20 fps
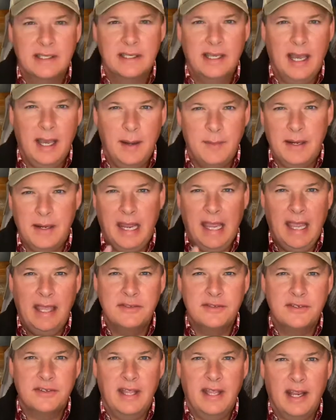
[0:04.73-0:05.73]
I'm going to
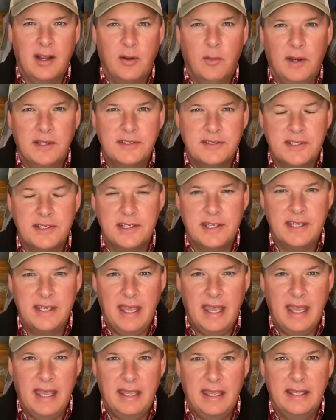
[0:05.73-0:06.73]
answer that question
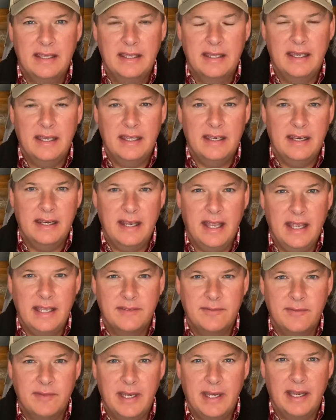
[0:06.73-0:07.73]
today in
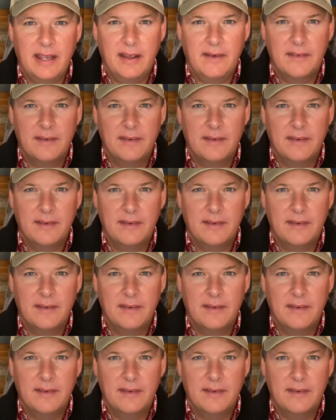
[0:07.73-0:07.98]
today's video.